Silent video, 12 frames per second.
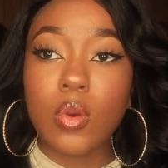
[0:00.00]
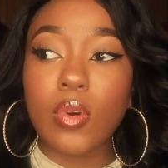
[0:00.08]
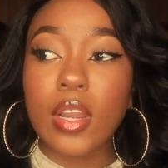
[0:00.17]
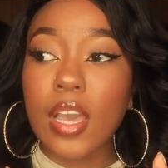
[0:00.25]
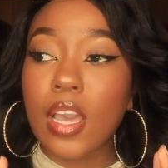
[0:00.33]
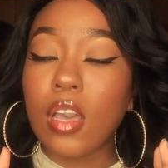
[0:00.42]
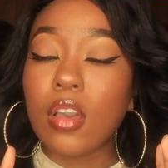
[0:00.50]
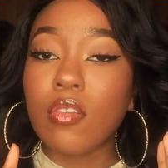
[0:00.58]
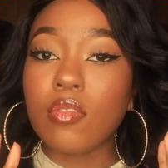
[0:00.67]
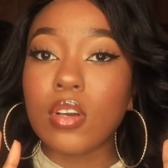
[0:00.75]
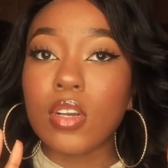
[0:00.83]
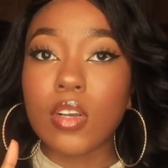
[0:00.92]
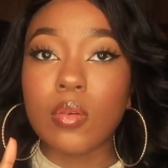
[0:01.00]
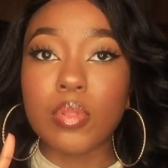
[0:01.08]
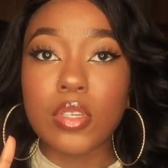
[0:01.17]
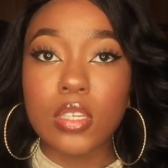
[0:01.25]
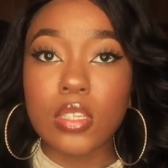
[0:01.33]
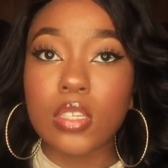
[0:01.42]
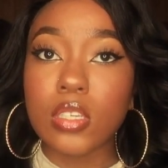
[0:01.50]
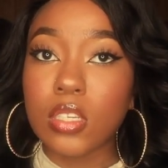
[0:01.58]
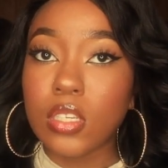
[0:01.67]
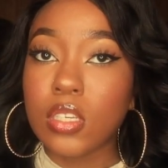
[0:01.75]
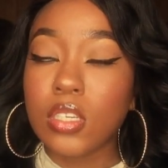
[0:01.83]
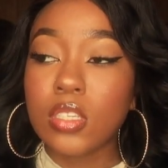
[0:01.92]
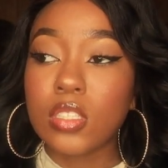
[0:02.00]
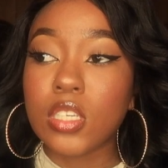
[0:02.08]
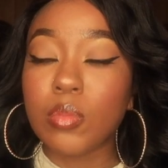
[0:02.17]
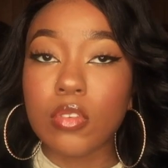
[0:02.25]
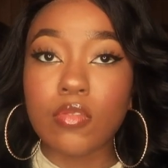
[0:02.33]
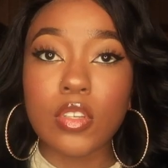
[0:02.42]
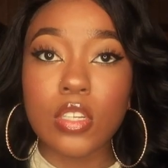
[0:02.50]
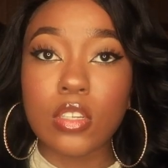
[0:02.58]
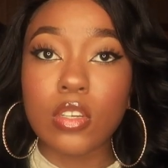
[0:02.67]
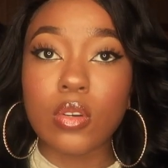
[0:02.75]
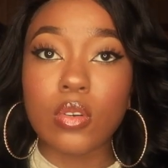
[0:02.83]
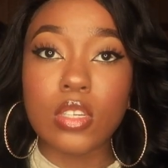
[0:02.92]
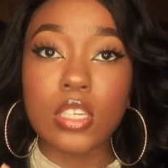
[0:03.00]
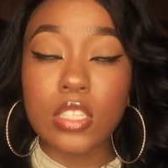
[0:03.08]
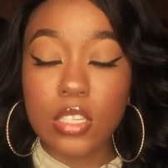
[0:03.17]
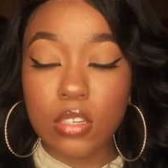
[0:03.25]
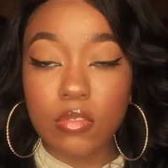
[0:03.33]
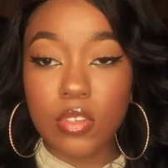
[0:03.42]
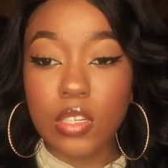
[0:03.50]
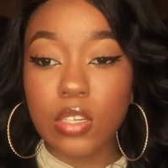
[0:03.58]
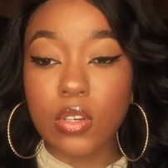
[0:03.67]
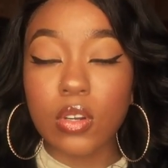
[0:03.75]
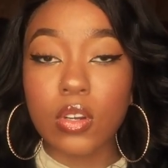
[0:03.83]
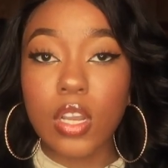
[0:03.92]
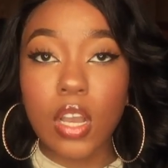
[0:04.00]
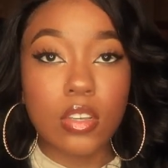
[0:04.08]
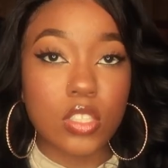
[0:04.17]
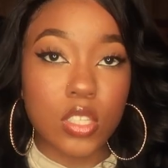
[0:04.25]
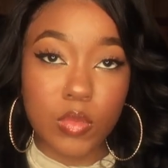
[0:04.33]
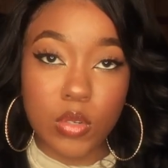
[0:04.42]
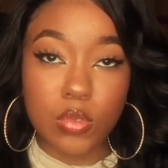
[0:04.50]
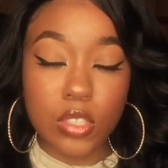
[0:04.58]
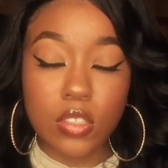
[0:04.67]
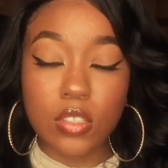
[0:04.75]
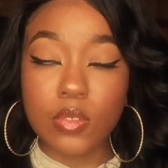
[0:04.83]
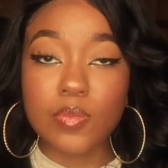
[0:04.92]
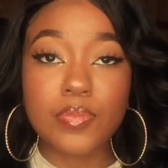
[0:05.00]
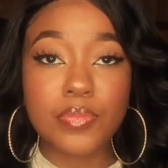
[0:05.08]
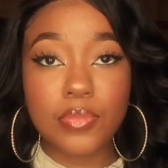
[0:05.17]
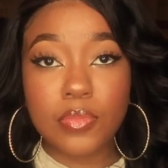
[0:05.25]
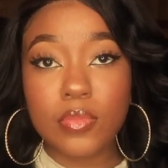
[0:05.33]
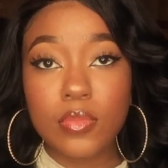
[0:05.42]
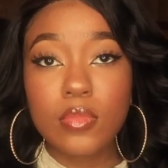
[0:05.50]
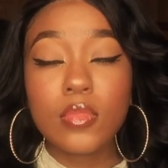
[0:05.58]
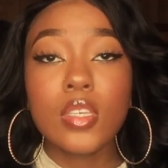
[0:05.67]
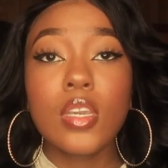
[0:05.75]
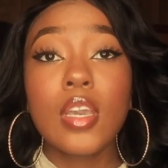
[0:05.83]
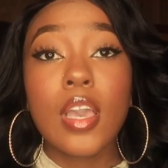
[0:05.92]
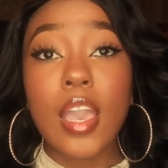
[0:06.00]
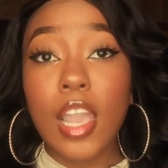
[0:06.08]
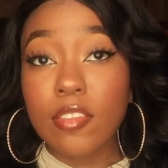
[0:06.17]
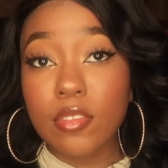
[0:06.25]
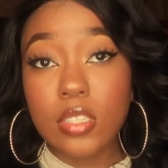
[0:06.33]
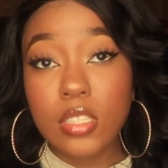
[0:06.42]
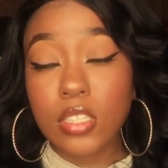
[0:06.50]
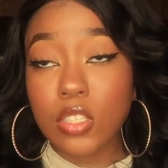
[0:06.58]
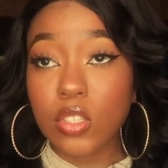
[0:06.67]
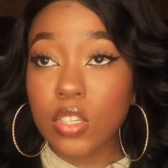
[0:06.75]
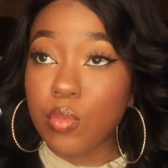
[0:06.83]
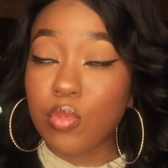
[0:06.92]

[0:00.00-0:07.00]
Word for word: when I have a completely separate video, a detailed video on how I install my week. So after the install